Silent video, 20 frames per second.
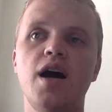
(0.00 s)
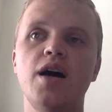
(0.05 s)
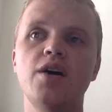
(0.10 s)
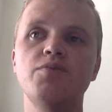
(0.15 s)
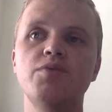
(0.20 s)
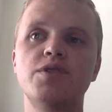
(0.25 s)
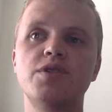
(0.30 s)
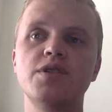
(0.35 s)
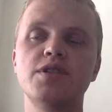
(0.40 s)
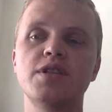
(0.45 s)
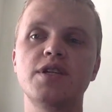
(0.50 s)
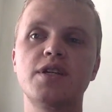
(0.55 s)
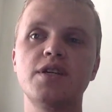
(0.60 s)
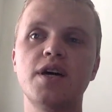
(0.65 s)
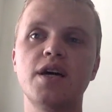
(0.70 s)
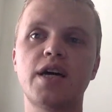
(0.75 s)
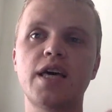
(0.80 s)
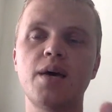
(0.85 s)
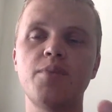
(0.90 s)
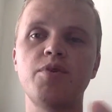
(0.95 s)
which is
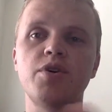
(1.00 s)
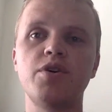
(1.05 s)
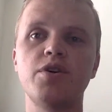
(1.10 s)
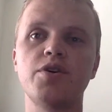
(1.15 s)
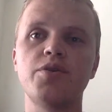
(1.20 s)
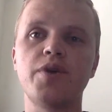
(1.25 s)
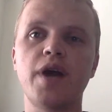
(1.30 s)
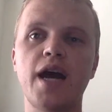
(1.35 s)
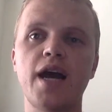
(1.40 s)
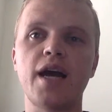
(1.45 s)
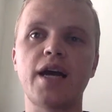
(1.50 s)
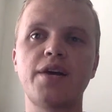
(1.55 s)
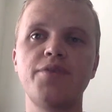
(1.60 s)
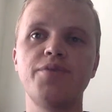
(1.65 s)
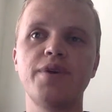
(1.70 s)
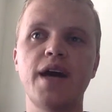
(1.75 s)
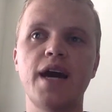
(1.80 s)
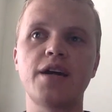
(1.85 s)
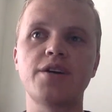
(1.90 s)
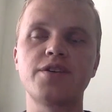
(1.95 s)
a chemical
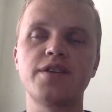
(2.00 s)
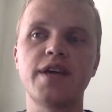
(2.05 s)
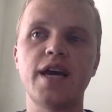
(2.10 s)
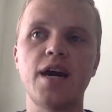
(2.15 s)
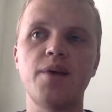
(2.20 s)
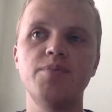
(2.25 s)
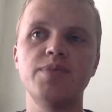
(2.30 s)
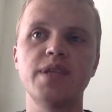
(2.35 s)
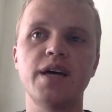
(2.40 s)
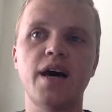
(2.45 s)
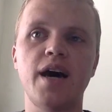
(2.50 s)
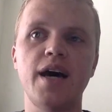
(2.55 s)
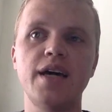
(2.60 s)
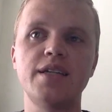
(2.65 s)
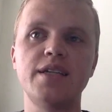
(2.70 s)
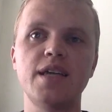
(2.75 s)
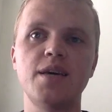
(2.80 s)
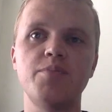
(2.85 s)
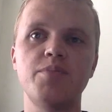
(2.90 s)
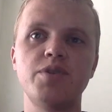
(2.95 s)
reaction that happens at high
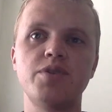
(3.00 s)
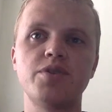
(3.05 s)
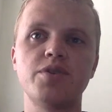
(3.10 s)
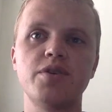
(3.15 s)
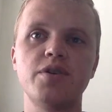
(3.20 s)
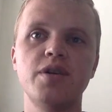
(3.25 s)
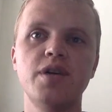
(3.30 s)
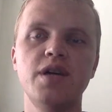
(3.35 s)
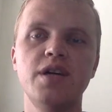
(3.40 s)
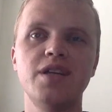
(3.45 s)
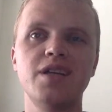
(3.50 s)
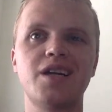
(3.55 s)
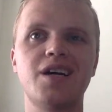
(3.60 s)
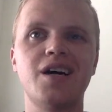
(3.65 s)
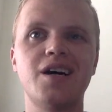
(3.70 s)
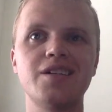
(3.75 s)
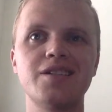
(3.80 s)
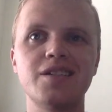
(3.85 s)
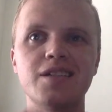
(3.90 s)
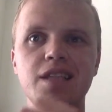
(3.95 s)
temperature that
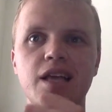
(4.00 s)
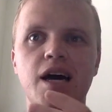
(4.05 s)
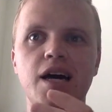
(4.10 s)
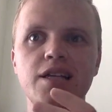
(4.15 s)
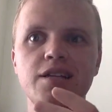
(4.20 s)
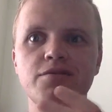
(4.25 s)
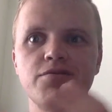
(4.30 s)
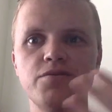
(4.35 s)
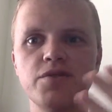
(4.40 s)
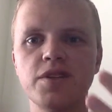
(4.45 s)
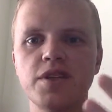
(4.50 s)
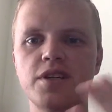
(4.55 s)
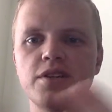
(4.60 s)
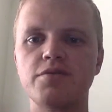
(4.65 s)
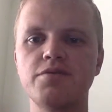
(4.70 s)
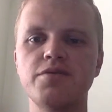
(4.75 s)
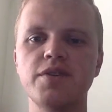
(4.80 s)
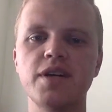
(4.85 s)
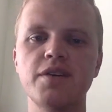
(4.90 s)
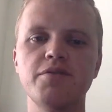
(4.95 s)
causes lots of really
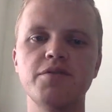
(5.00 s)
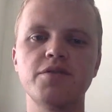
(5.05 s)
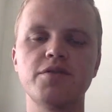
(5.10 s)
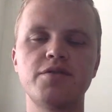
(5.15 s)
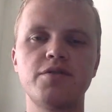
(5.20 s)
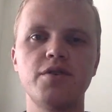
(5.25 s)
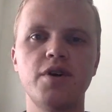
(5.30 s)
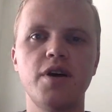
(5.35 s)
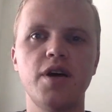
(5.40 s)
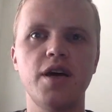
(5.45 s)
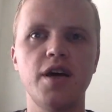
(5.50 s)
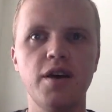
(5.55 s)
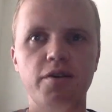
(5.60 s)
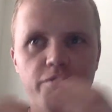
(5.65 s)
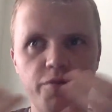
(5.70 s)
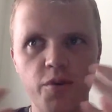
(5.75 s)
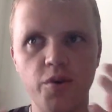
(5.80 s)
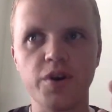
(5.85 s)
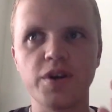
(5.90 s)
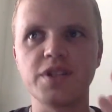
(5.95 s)
good flavors,
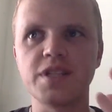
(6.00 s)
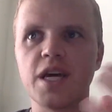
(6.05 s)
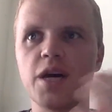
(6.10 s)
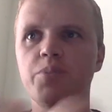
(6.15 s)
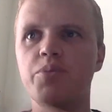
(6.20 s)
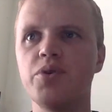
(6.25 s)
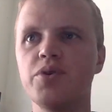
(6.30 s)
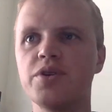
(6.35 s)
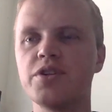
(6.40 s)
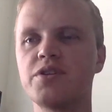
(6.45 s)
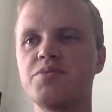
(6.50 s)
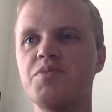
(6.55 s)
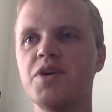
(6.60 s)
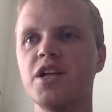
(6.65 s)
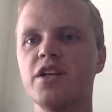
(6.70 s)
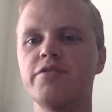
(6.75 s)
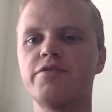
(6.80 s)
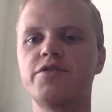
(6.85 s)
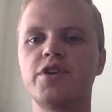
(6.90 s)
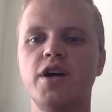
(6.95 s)
for example, the
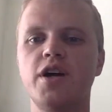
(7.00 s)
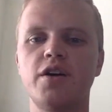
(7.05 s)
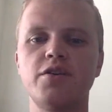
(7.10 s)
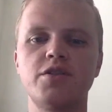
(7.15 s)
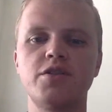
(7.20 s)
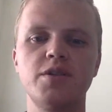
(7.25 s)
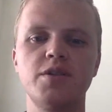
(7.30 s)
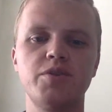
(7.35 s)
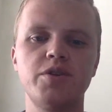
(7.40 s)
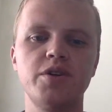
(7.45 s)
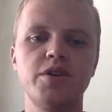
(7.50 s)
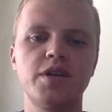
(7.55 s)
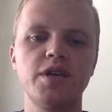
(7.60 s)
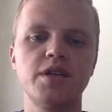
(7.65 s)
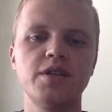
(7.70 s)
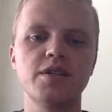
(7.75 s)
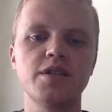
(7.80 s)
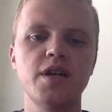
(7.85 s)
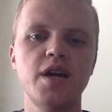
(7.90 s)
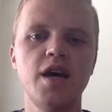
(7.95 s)
smell of chocolate chip
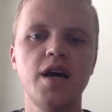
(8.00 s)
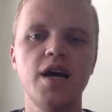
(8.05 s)
cookies